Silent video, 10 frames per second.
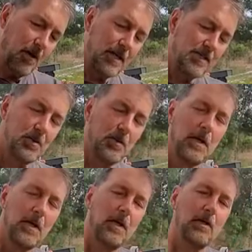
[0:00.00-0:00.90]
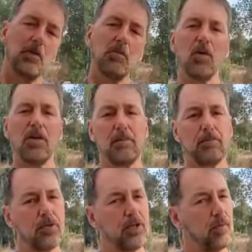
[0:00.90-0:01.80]
right, so a little more of that
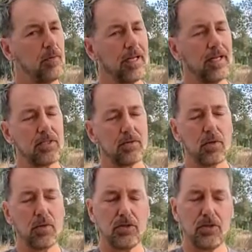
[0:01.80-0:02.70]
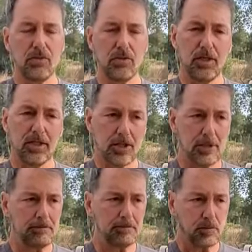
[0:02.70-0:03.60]
brew day. We didn't get to record too, too much.
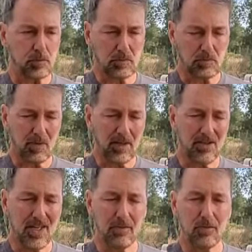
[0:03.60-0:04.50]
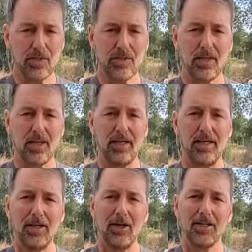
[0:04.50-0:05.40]
Dave was uh,
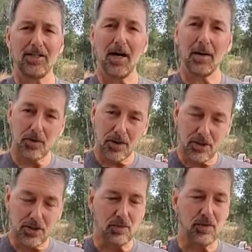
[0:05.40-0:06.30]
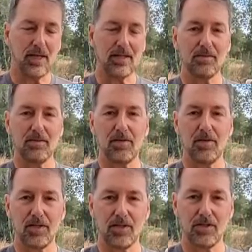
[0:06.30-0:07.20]
on a time crunch and we had some other
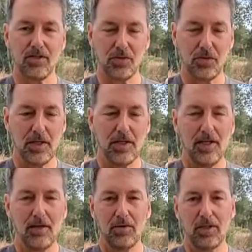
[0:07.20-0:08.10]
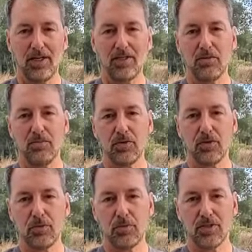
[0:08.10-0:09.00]
things to do related to
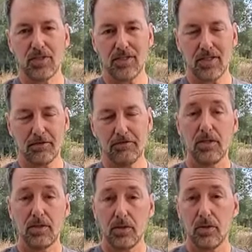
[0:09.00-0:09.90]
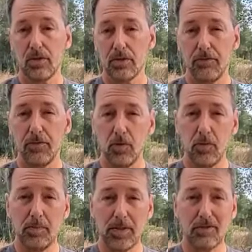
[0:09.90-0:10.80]
Brewtubers itself. So there's a
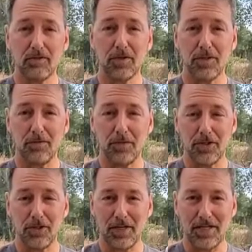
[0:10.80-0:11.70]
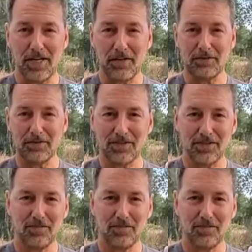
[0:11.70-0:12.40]
few bits of footage right now. We'll